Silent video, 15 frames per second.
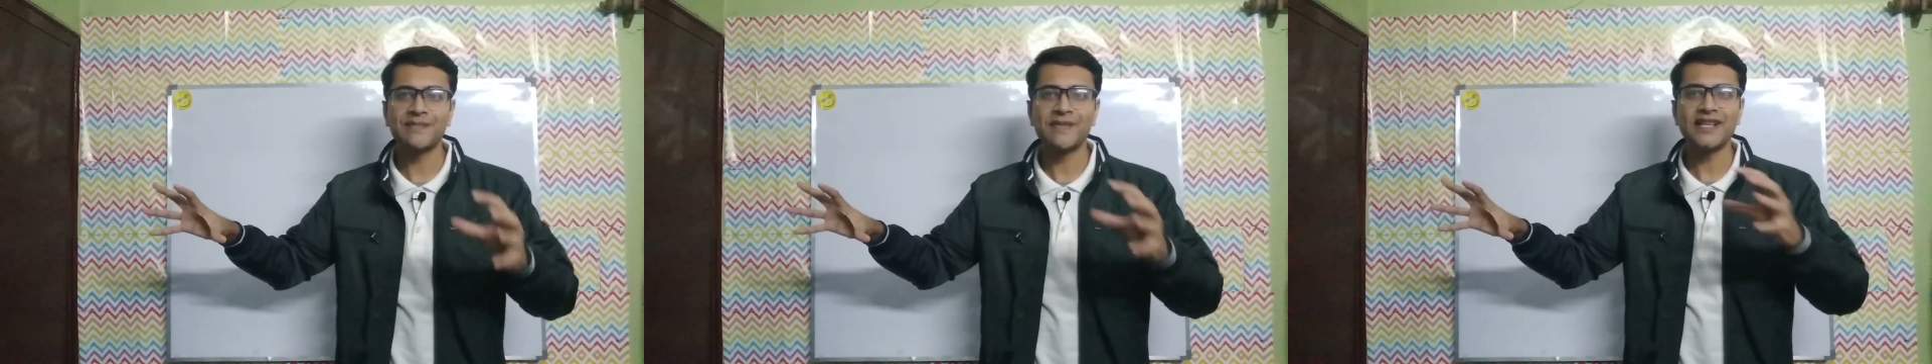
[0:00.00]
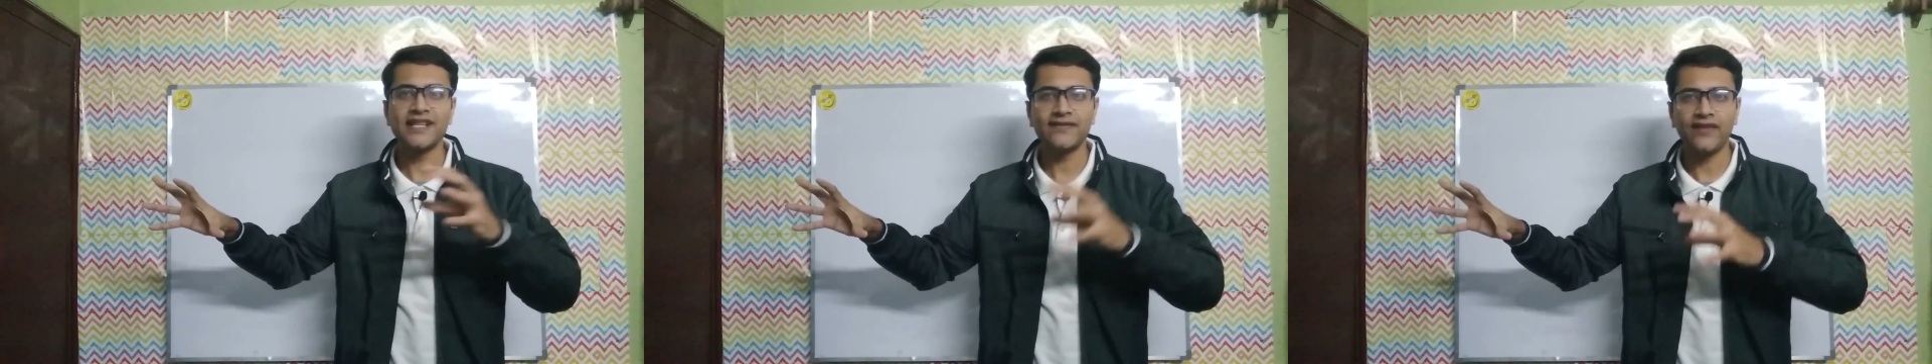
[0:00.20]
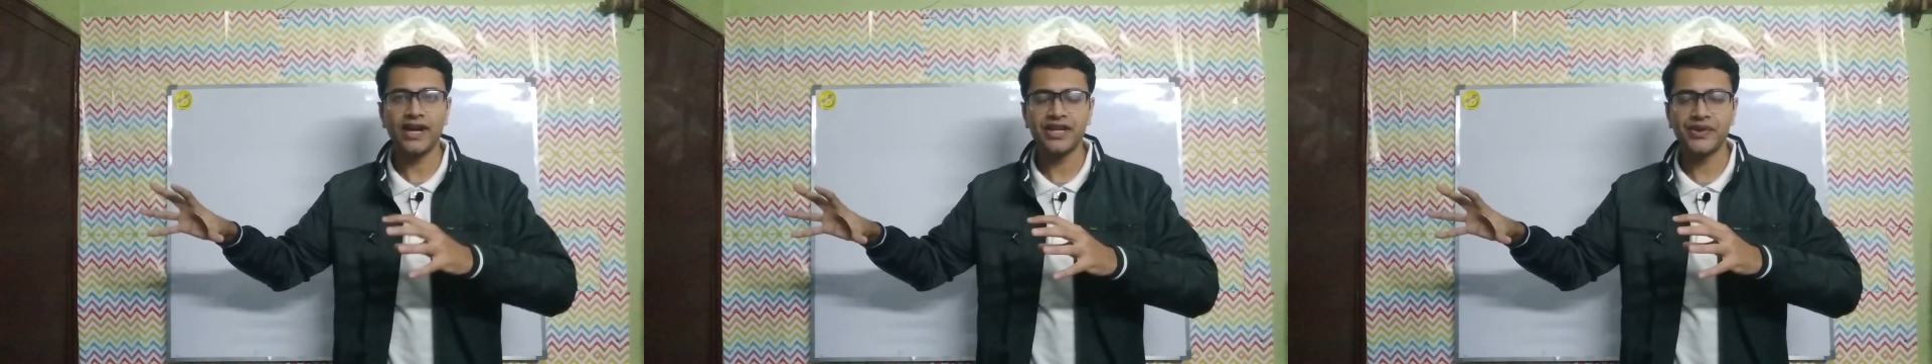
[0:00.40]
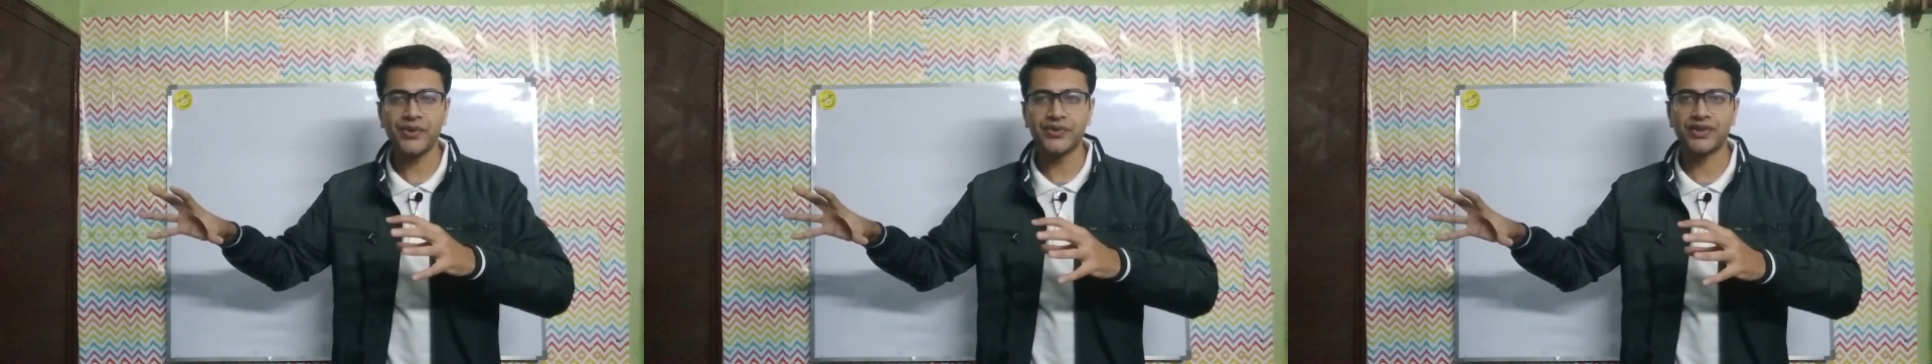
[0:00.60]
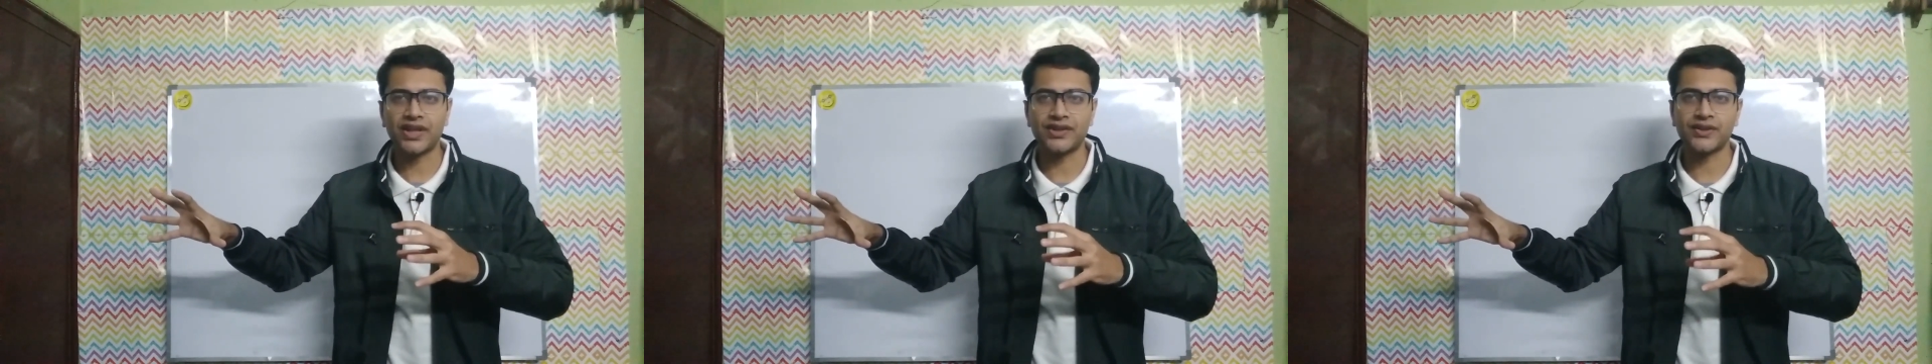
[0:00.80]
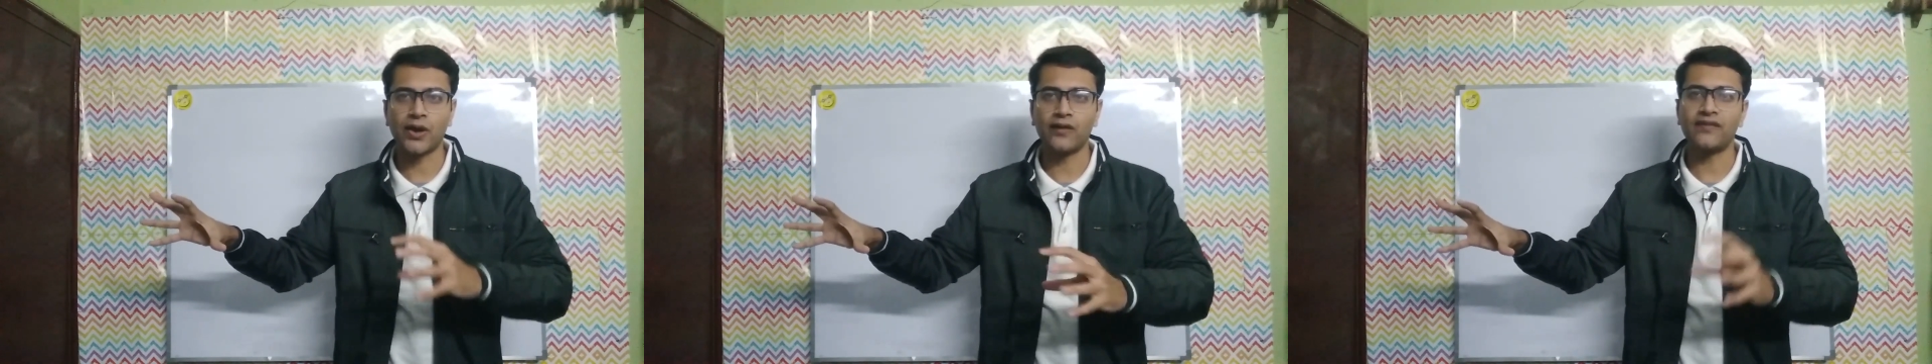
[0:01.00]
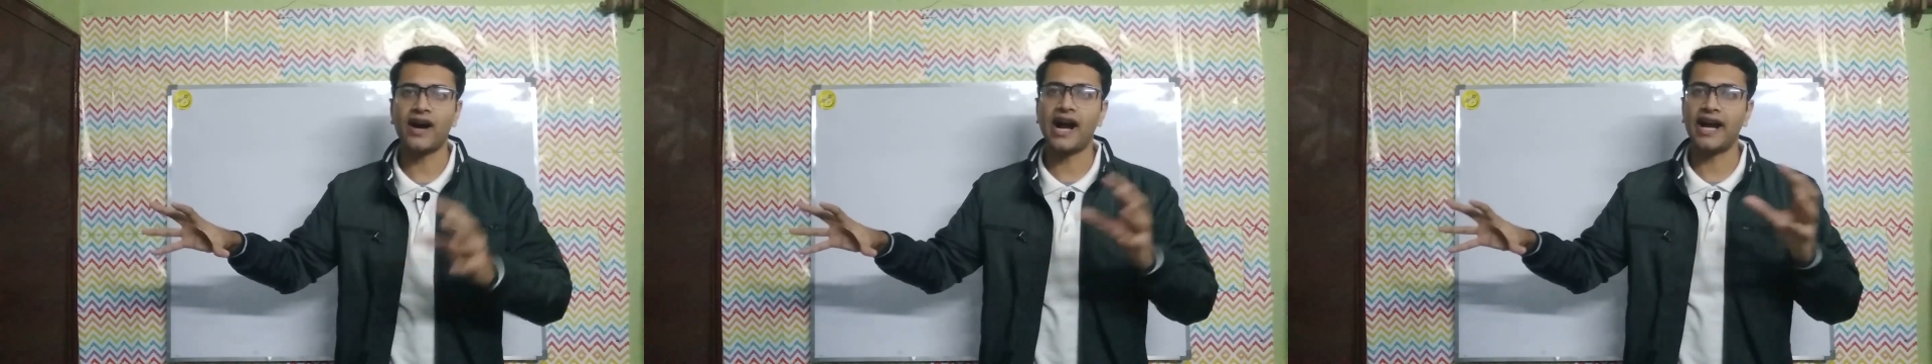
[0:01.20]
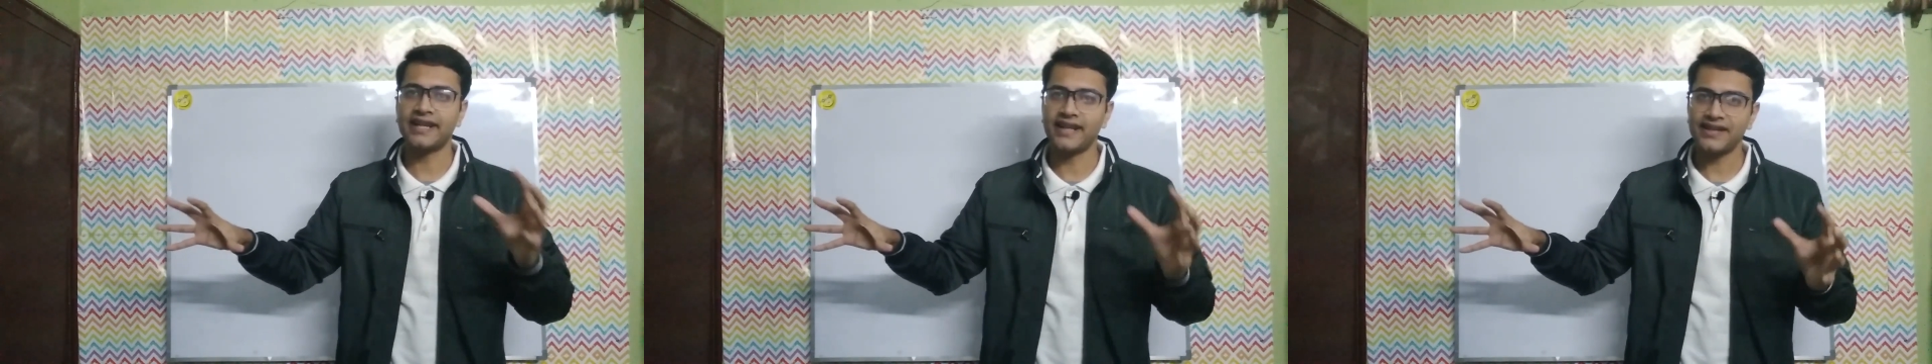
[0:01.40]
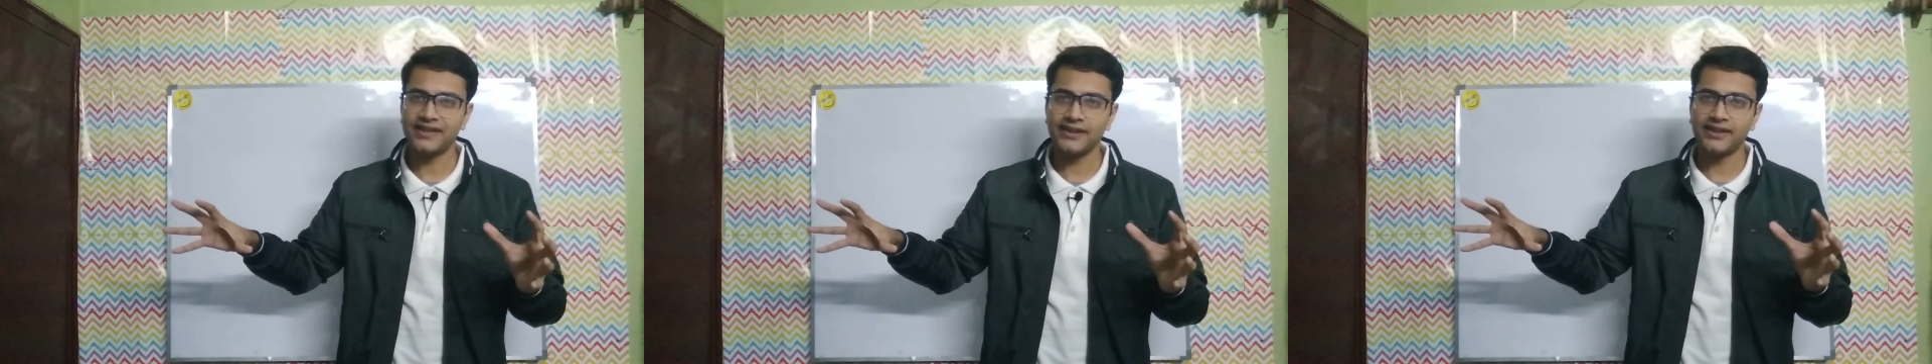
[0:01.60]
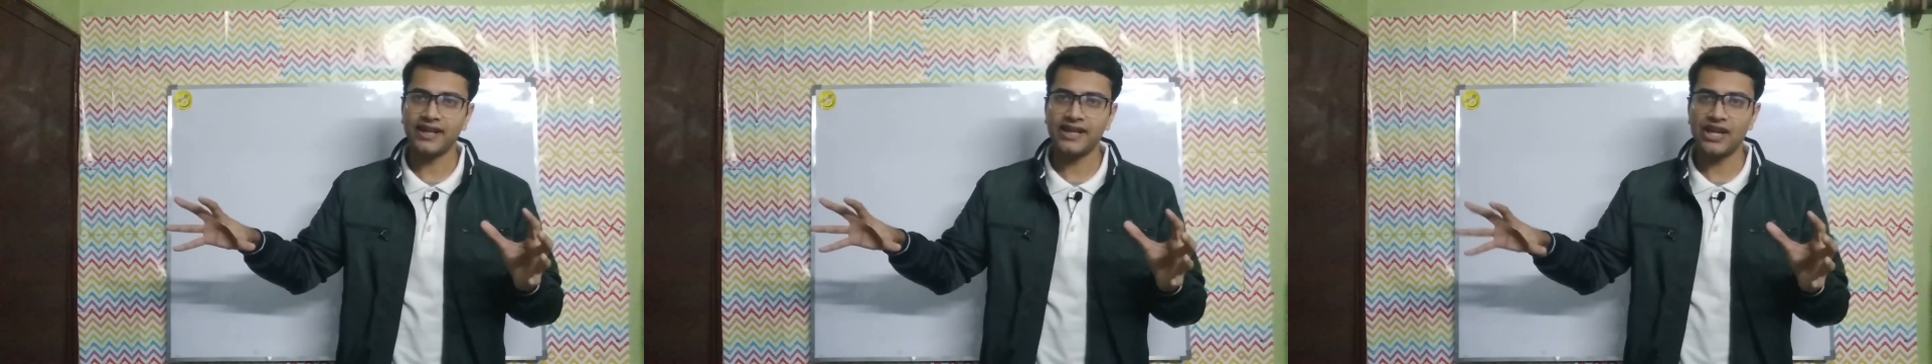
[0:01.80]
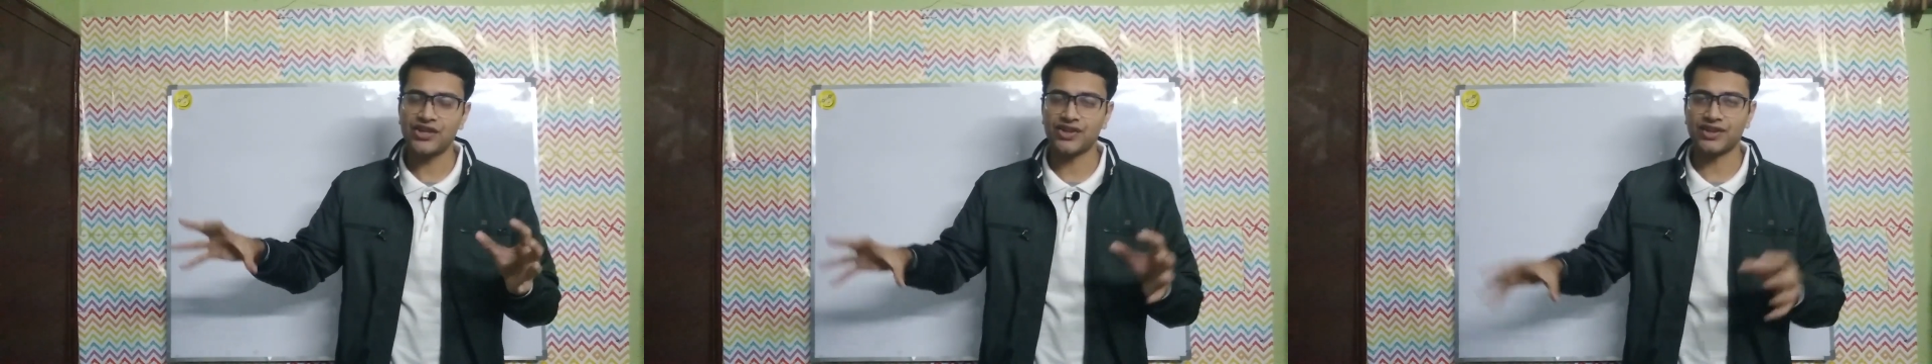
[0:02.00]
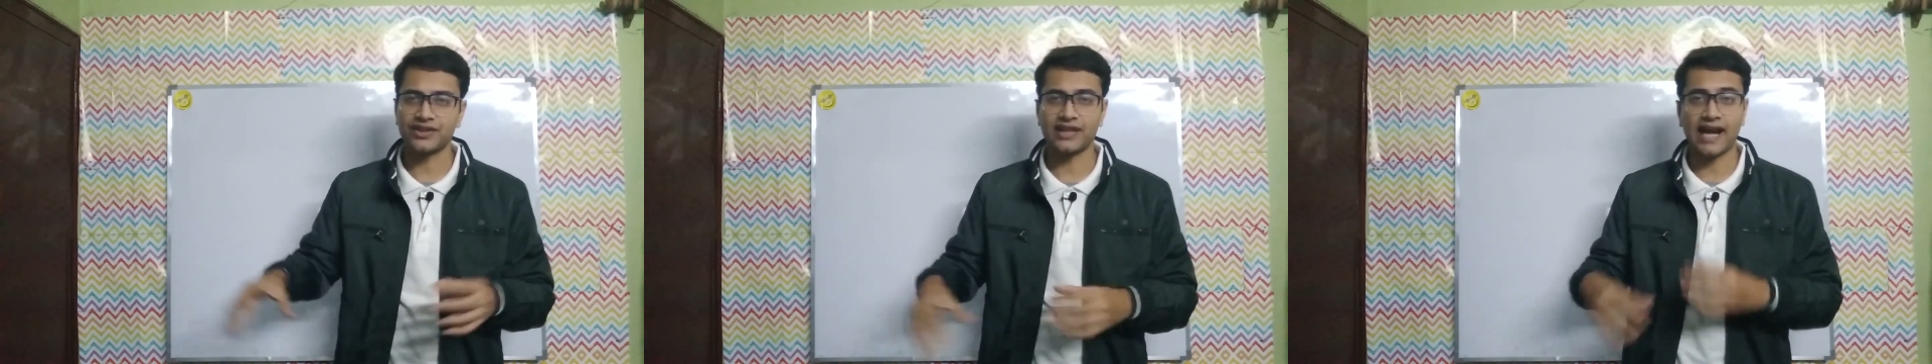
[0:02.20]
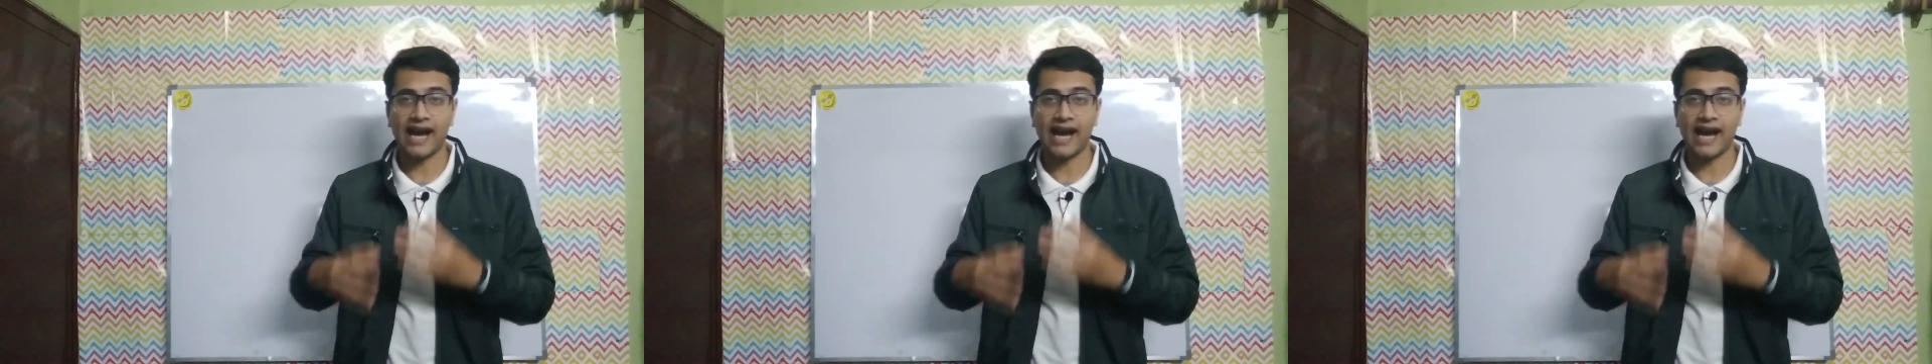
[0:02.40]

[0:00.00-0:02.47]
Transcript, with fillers: specified doses of ionizing radiations,